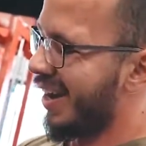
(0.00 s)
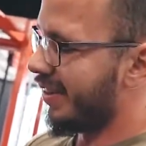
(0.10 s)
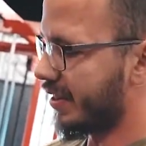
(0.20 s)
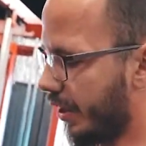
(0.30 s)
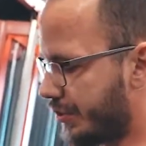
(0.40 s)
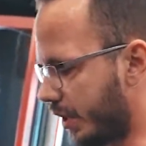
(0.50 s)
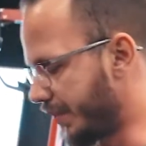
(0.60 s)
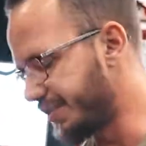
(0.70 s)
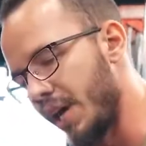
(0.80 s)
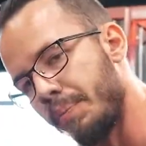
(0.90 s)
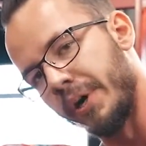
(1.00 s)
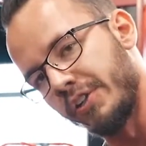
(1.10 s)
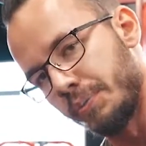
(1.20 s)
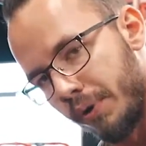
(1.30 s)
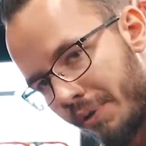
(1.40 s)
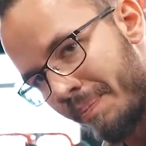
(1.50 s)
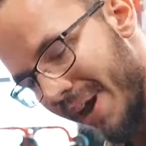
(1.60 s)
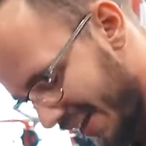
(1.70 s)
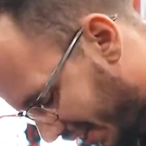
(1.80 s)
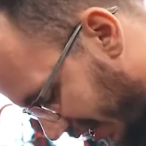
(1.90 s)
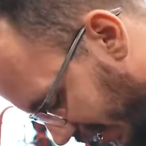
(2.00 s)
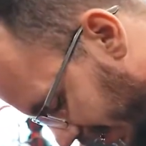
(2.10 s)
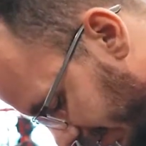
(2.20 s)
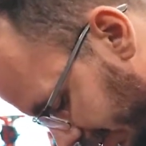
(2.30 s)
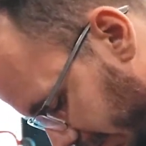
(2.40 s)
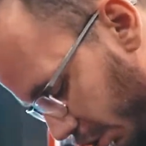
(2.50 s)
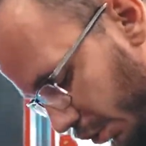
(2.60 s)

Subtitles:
It's gonna serve the same principle. Main thing is you